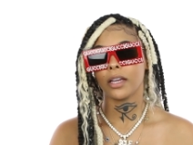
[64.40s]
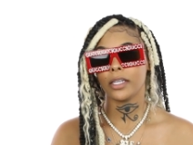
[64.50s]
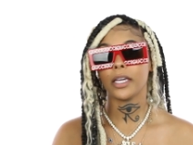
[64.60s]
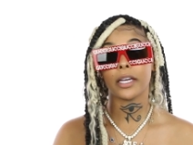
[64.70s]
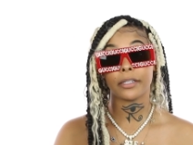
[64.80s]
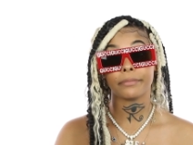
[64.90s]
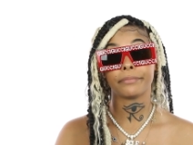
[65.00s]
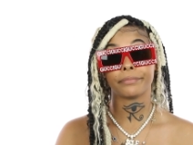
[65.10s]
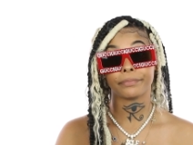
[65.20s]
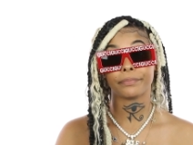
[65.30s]
Yeah.
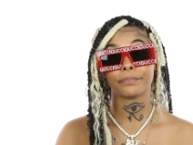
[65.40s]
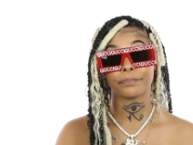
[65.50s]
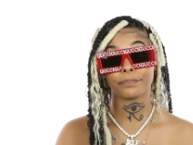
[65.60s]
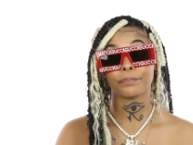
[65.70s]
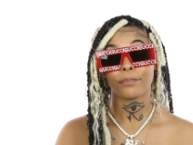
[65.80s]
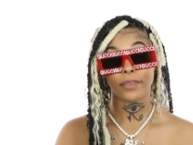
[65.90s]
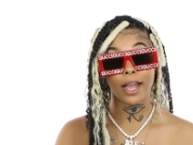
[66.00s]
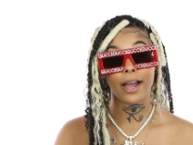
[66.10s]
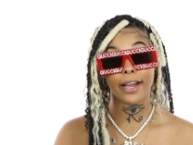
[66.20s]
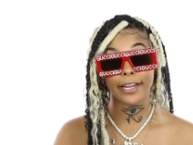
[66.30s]

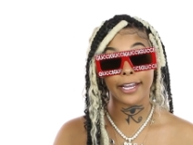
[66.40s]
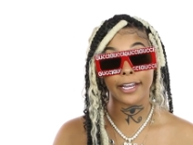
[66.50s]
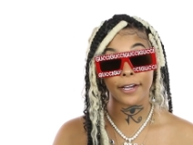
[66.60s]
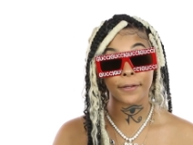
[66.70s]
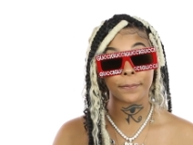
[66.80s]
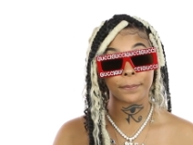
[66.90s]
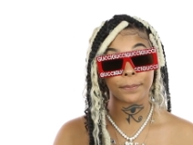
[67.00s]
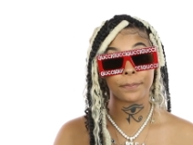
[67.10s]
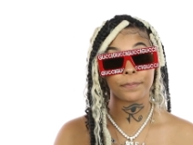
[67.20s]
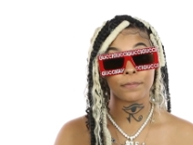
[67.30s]
I
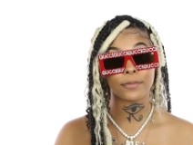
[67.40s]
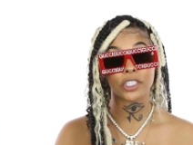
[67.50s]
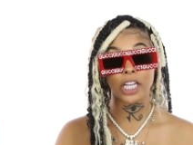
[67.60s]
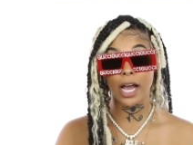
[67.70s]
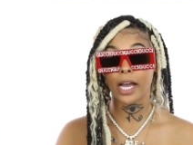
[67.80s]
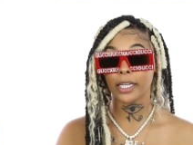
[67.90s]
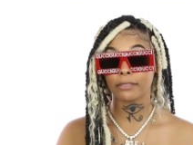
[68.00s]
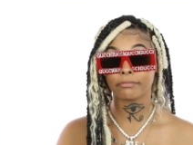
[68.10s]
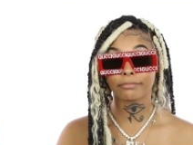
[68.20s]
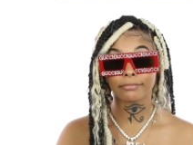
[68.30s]
am shy,
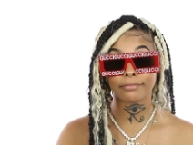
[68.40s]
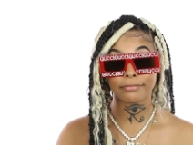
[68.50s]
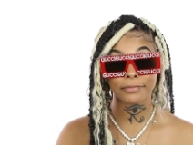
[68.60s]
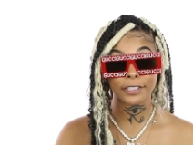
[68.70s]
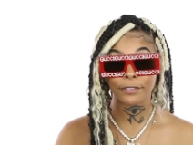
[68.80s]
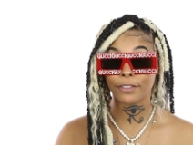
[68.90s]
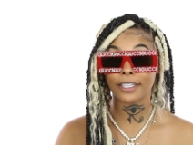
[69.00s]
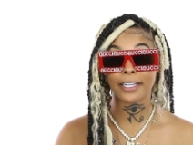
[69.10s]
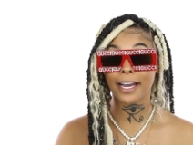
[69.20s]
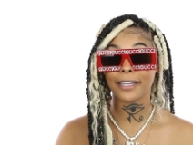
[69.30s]
believe it
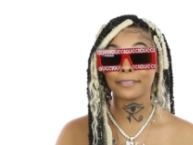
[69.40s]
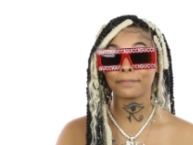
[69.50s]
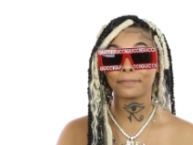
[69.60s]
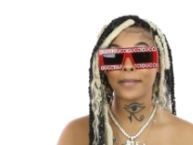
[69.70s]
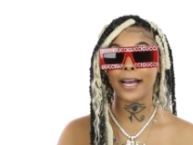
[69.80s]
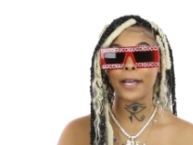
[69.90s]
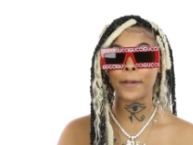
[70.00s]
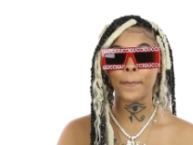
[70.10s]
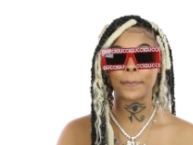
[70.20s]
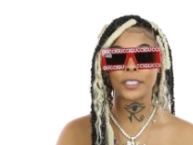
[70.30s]
or not. I
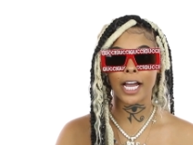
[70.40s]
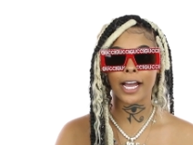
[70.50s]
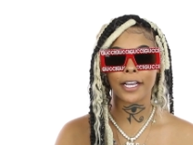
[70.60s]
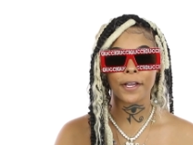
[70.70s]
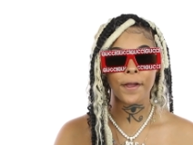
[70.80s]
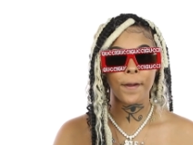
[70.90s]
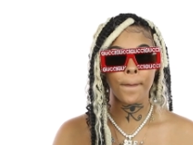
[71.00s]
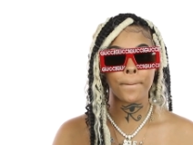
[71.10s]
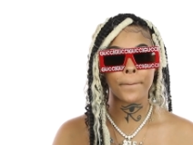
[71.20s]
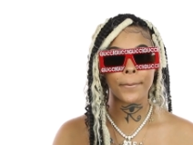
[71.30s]
am shy.
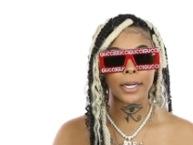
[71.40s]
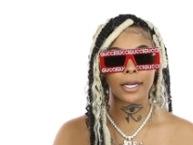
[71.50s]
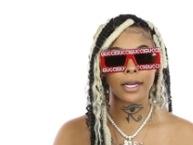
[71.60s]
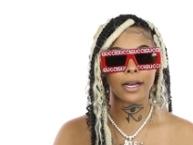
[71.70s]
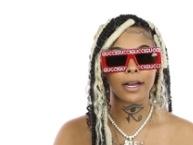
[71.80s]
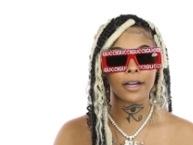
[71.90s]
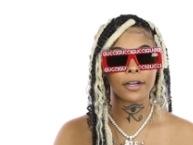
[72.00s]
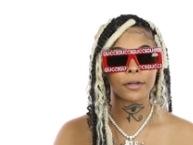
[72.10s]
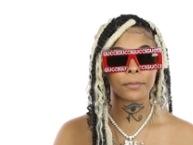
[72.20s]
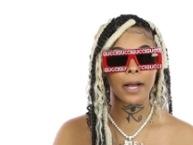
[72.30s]
But
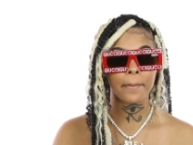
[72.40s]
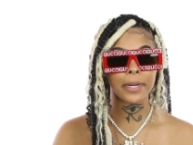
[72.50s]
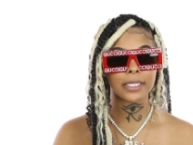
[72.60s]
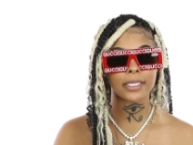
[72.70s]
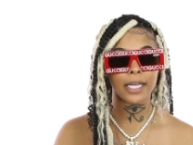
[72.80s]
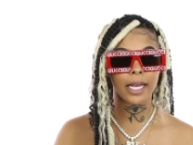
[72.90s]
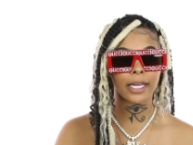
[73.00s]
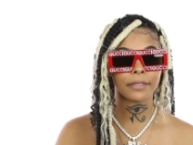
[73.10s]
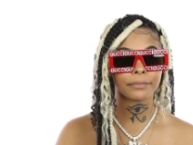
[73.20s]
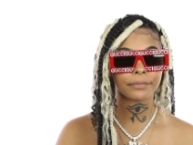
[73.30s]
um, I must
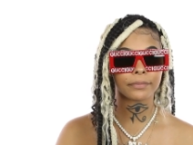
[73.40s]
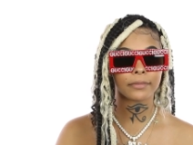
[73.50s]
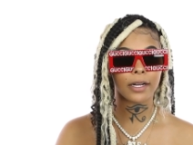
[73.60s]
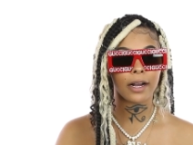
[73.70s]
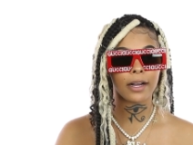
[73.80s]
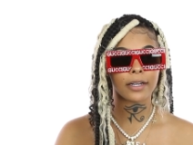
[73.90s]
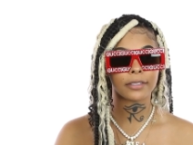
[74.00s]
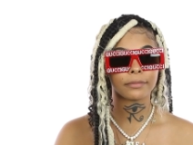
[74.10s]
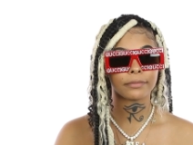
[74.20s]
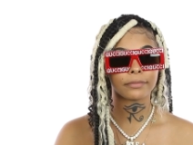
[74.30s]
say,
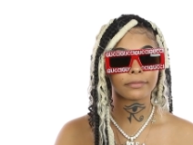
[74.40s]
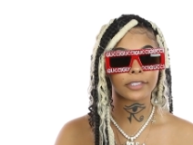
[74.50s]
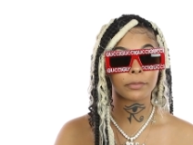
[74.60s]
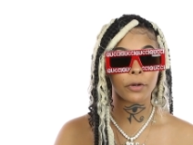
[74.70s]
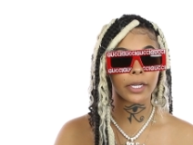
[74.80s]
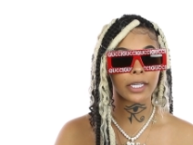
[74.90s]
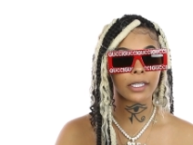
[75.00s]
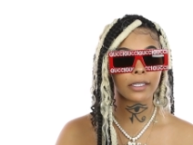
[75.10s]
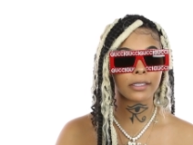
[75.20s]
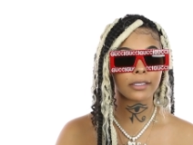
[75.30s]
um,
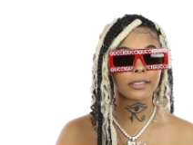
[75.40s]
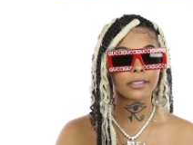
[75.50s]
smoking